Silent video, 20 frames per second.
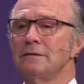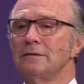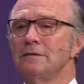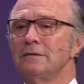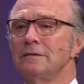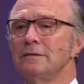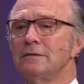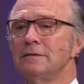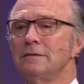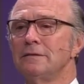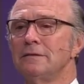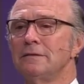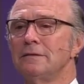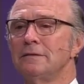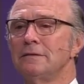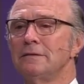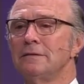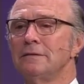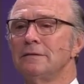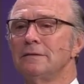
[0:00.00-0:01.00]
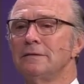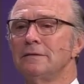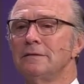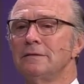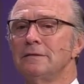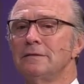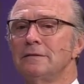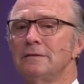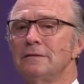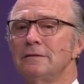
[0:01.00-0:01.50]

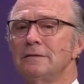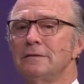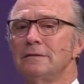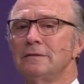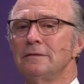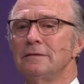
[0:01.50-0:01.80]
No one is speaking in this clip.